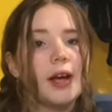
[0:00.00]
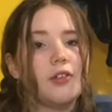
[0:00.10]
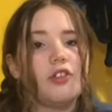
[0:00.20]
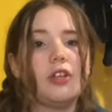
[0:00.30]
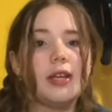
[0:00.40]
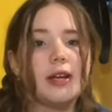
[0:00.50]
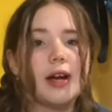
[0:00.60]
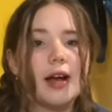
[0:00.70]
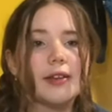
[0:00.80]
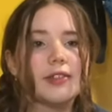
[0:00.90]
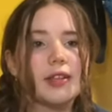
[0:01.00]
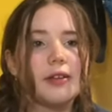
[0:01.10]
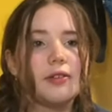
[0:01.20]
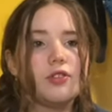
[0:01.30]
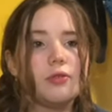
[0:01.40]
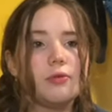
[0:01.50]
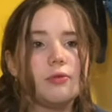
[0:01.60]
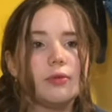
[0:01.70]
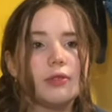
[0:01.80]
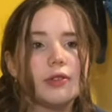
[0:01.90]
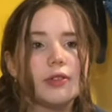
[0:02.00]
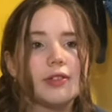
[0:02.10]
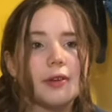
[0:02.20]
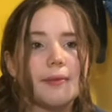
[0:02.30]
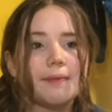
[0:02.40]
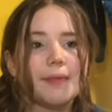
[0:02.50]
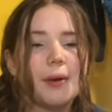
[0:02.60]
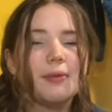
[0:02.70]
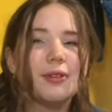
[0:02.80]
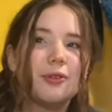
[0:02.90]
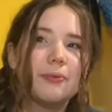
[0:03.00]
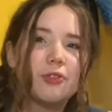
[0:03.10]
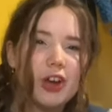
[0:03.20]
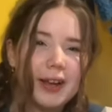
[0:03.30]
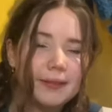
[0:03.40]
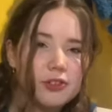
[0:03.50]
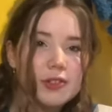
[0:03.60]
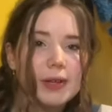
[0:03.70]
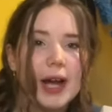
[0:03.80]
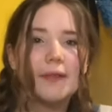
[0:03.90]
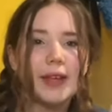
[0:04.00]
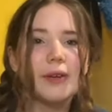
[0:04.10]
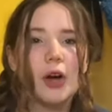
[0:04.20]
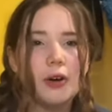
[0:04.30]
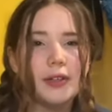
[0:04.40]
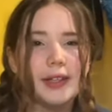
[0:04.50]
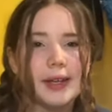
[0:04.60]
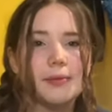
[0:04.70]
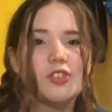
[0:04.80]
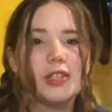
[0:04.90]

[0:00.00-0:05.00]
and she has to like do some, I wouldn't call them challenges, kind of think of the Hunger Games.